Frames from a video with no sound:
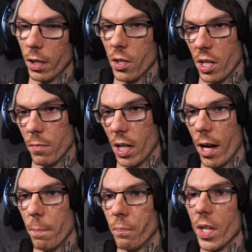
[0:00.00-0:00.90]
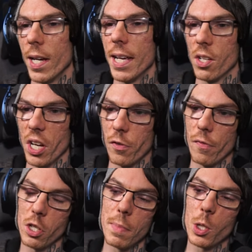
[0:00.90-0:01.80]
at the same time. Sephiroth
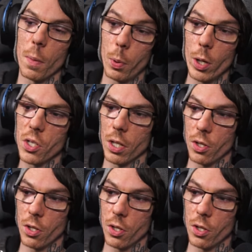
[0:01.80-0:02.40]
is immune to Poison,